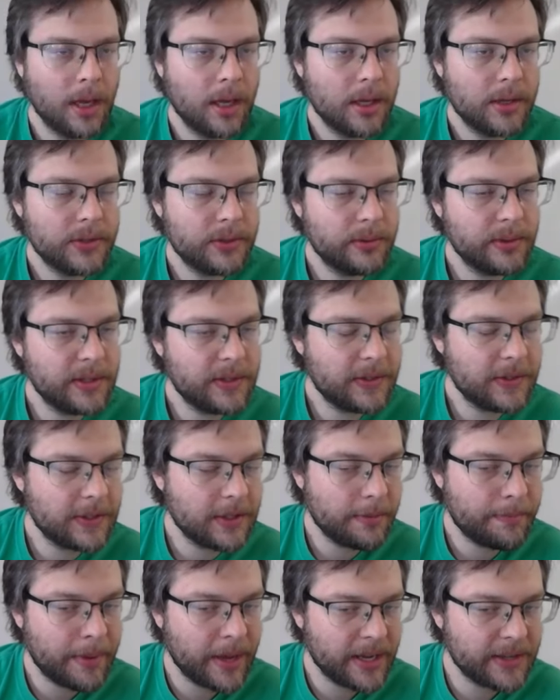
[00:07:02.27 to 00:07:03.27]
So this is
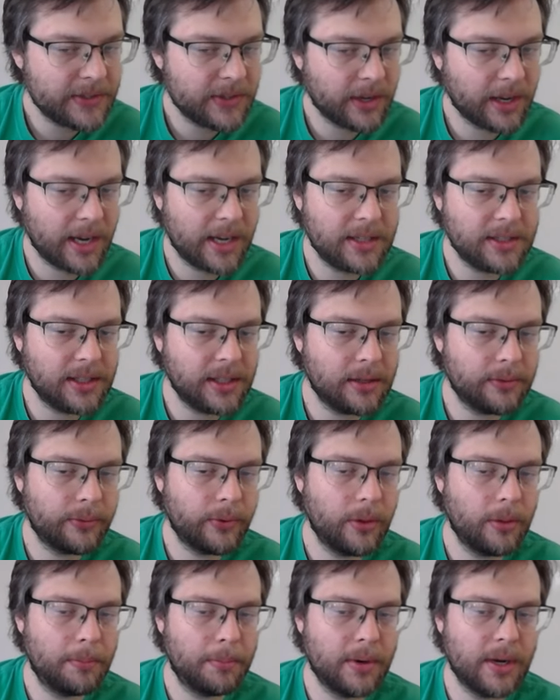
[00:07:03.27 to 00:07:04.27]
the basic idea
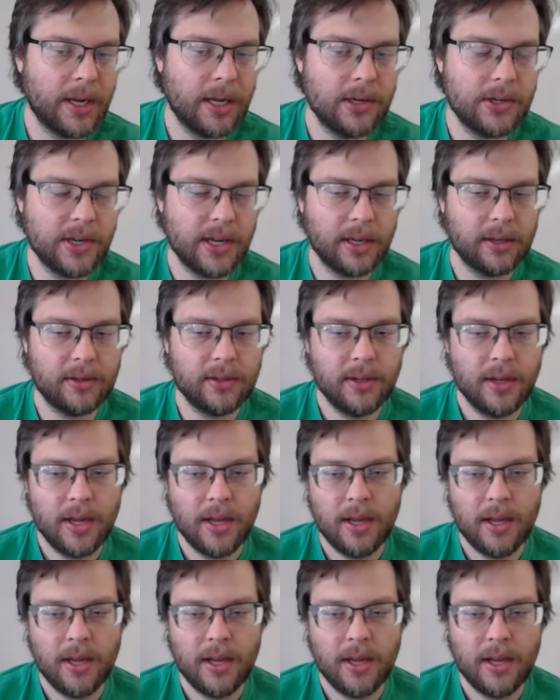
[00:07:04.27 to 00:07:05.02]
for the project.